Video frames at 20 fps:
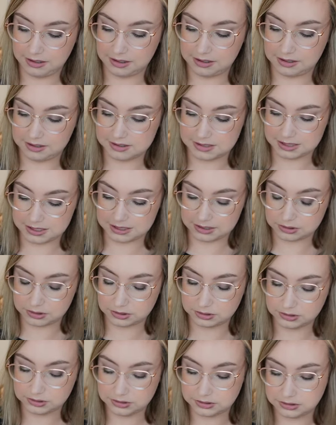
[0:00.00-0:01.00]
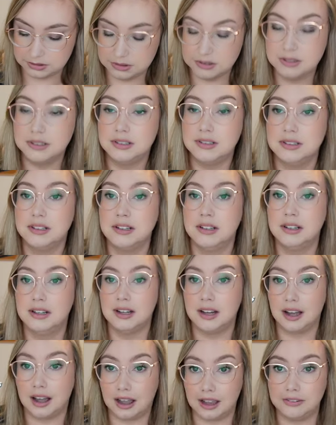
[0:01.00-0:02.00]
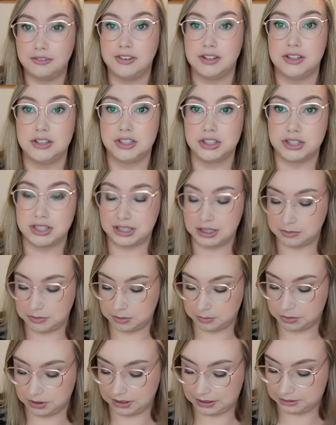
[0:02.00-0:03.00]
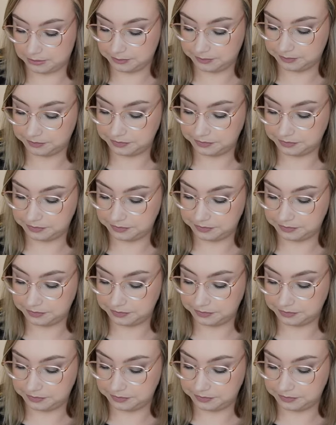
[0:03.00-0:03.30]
until I finish the Gimme Brow